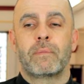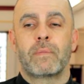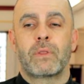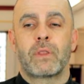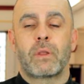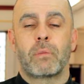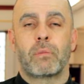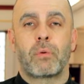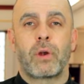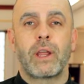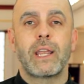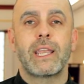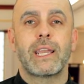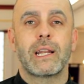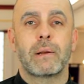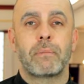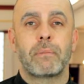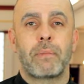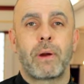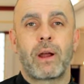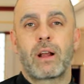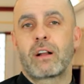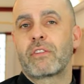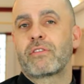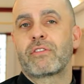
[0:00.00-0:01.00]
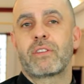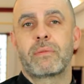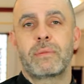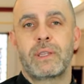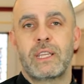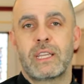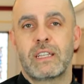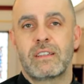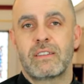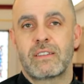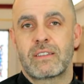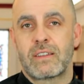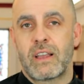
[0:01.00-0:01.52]
to break it apart from the
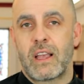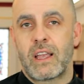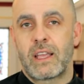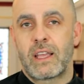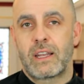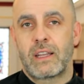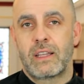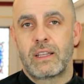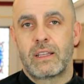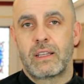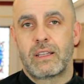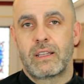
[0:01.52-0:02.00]
inside?